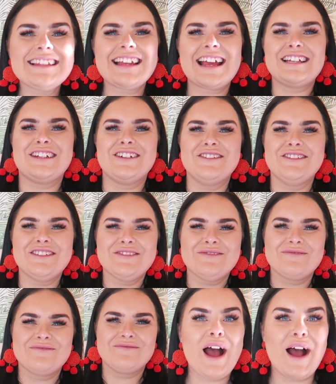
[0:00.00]
stay tuned.
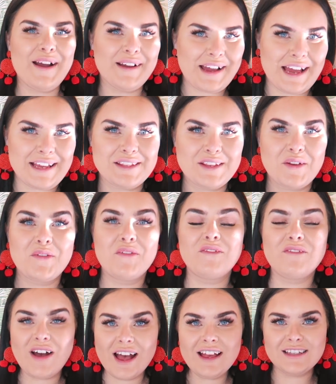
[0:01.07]
Okay, so
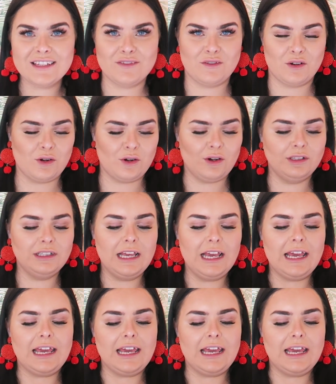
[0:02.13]
first of all